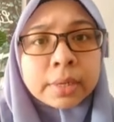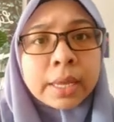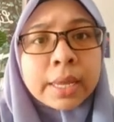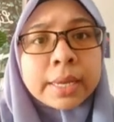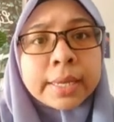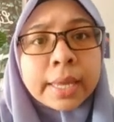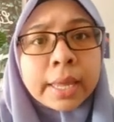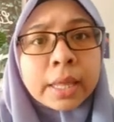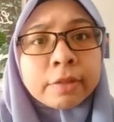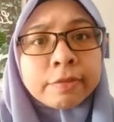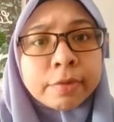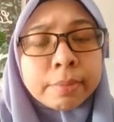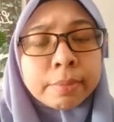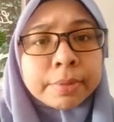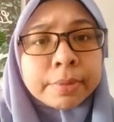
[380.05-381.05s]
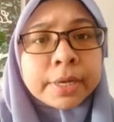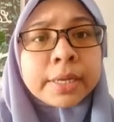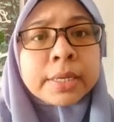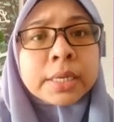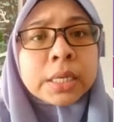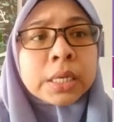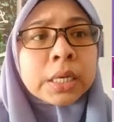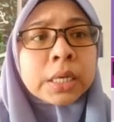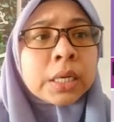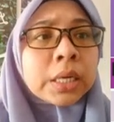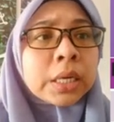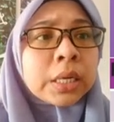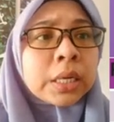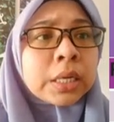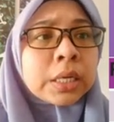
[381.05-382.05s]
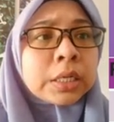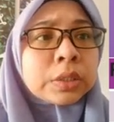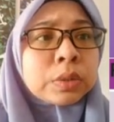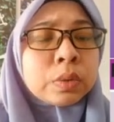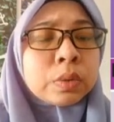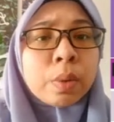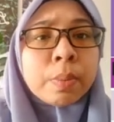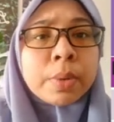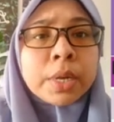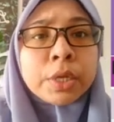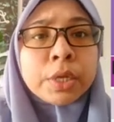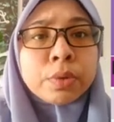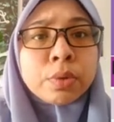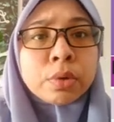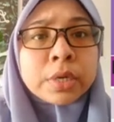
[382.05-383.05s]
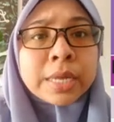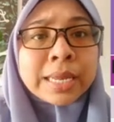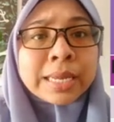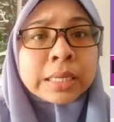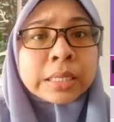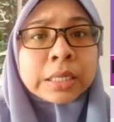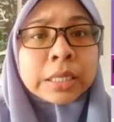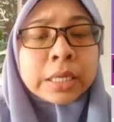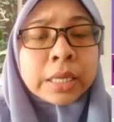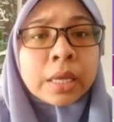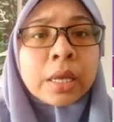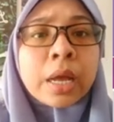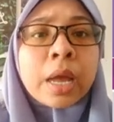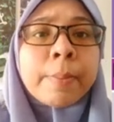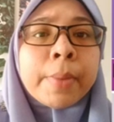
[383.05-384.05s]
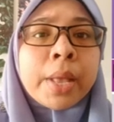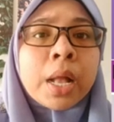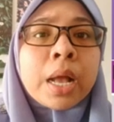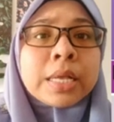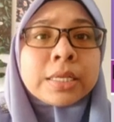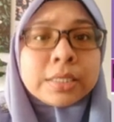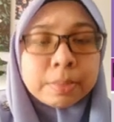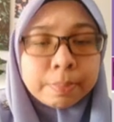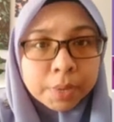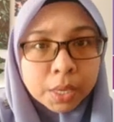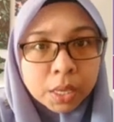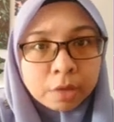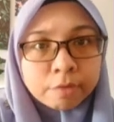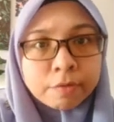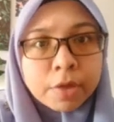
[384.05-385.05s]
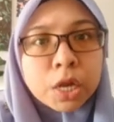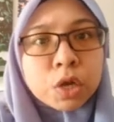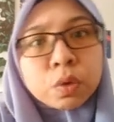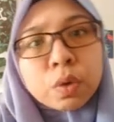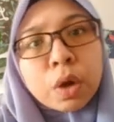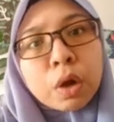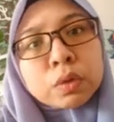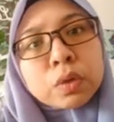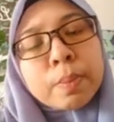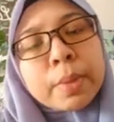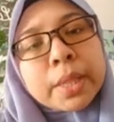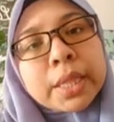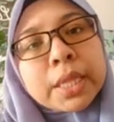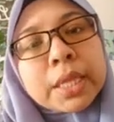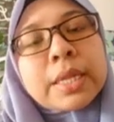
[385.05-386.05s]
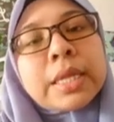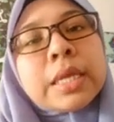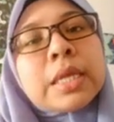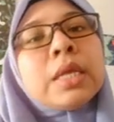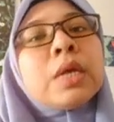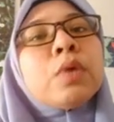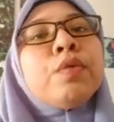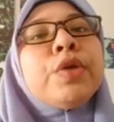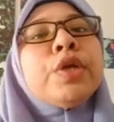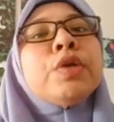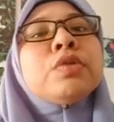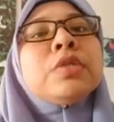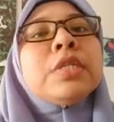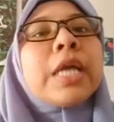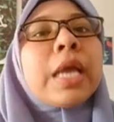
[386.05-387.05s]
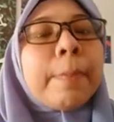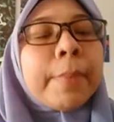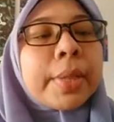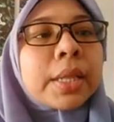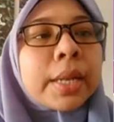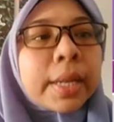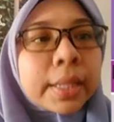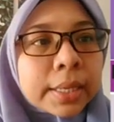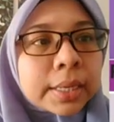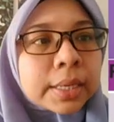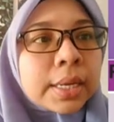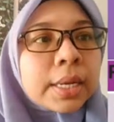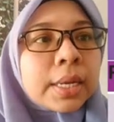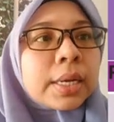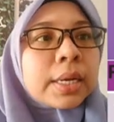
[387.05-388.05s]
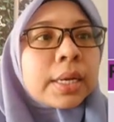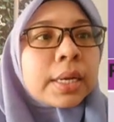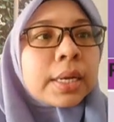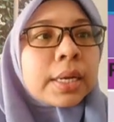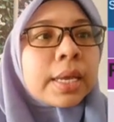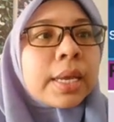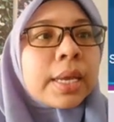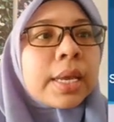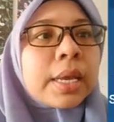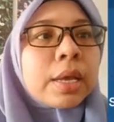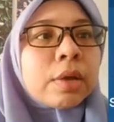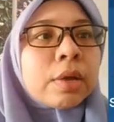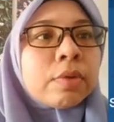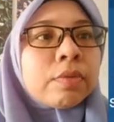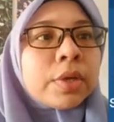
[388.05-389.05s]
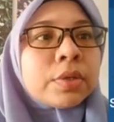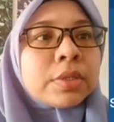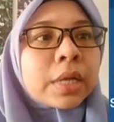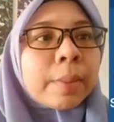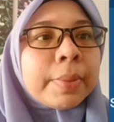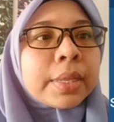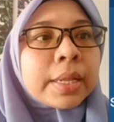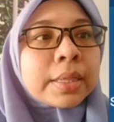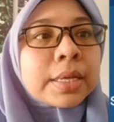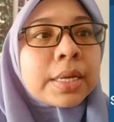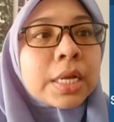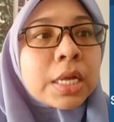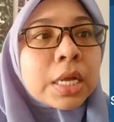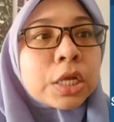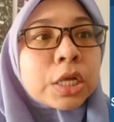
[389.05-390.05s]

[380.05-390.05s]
Okay, the alphabet. So normally you know that the giga and mega is the bigger value. Automatically we use the capital letter. Okay, we use the capital letter.